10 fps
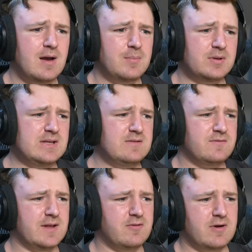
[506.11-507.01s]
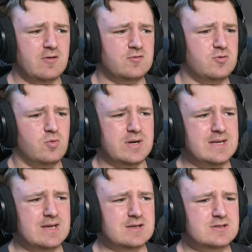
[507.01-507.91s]
believe like round
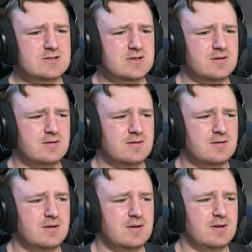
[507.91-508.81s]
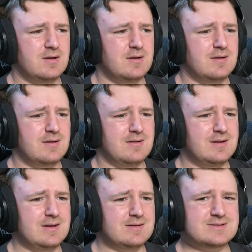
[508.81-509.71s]
20-ish,
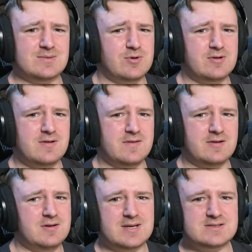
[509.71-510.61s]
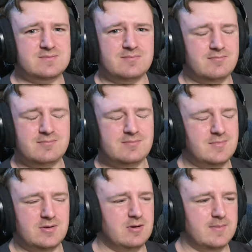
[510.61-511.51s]
somewhere around there. You guys,
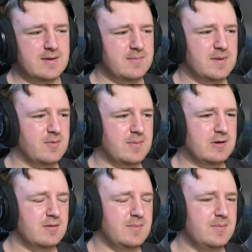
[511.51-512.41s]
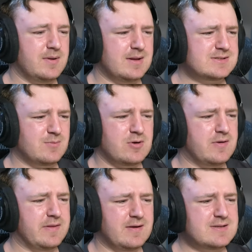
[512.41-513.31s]
you might remember better than me, but somewhere
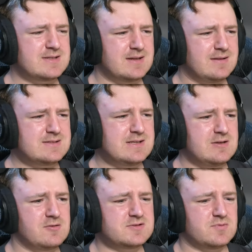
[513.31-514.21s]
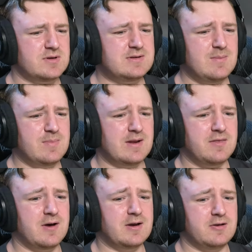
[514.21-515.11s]
around there, I said the Seagulls were a team that I
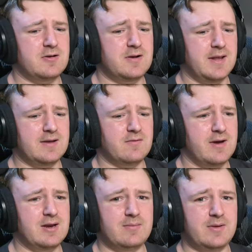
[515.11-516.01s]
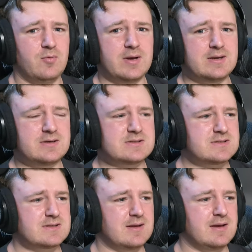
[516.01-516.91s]
thought could like randomly win, just
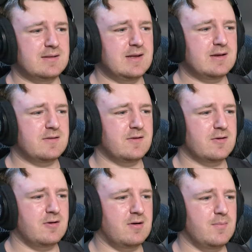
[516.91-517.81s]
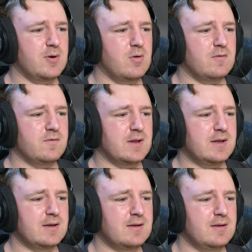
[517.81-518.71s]
because I liked their combo of
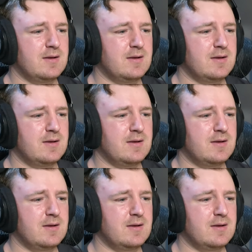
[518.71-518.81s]
like,